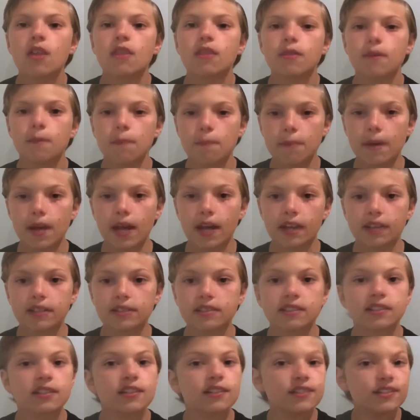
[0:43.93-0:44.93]
the
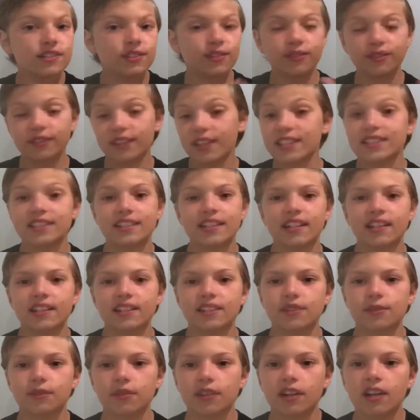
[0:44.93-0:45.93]
best. So let's get
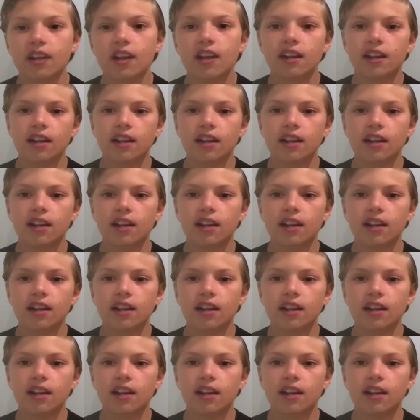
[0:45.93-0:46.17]
into it.